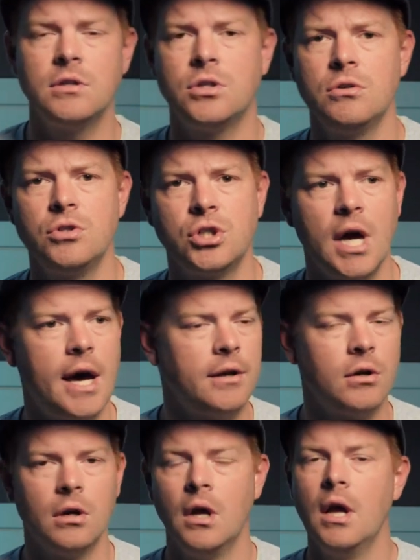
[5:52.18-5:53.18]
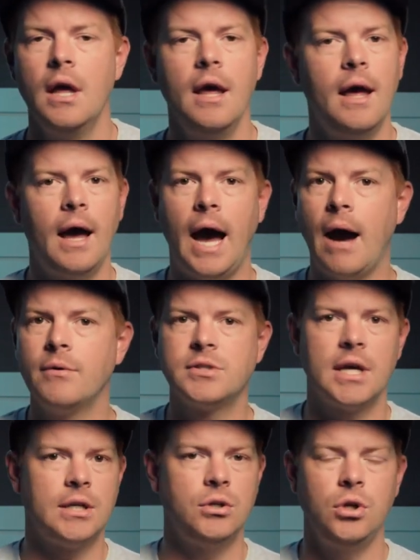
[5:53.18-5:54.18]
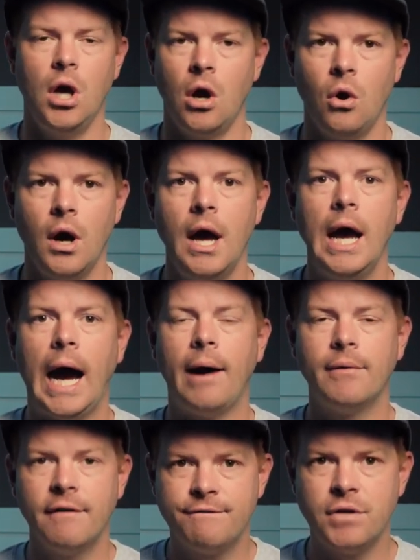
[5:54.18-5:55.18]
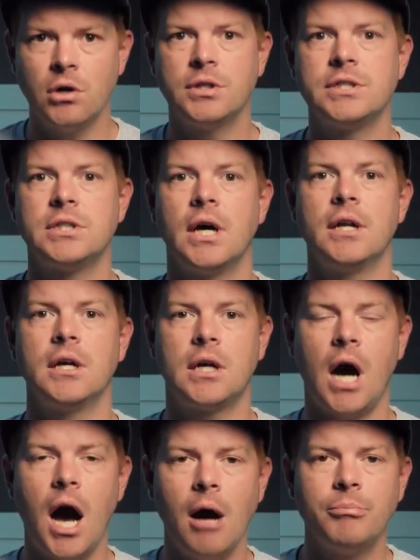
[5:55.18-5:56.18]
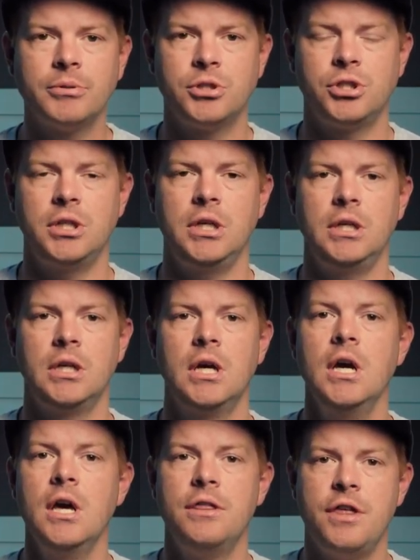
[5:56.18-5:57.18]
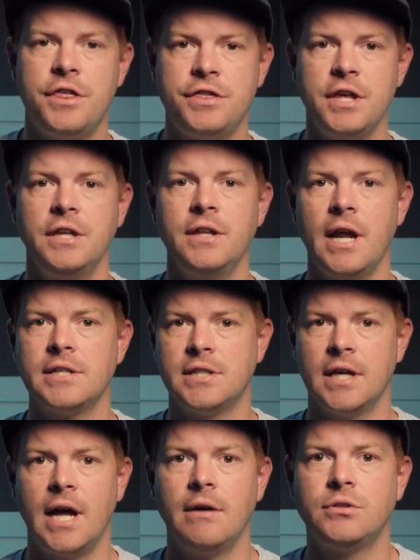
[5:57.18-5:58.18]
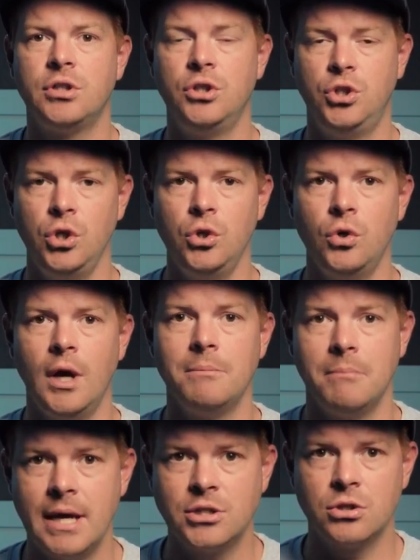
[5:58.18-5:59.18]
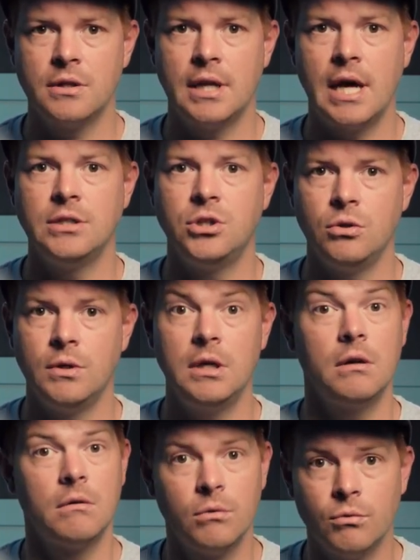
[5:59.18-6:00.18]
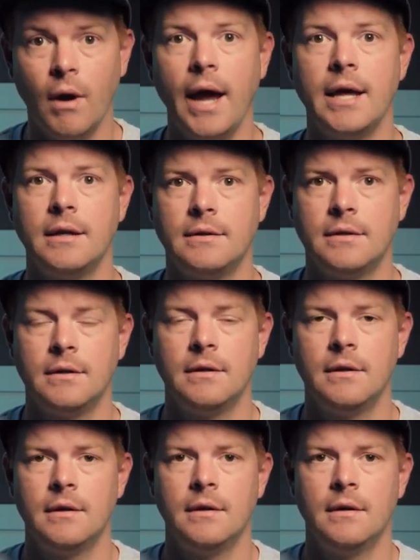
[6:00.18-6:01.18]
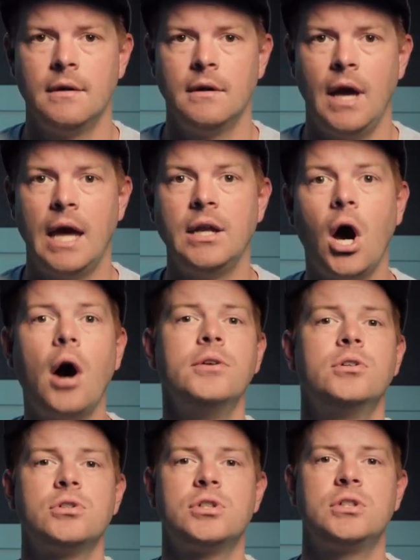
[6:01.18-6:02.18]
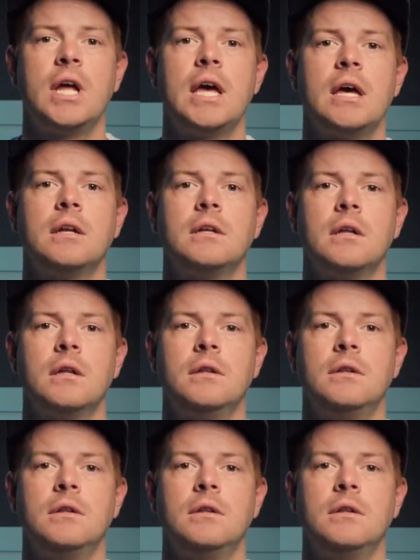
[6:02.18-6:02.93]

the two shot? Or I was like, no, I wanna focus on accomplishing the thing that I set out to do and make sure that I do it right and understand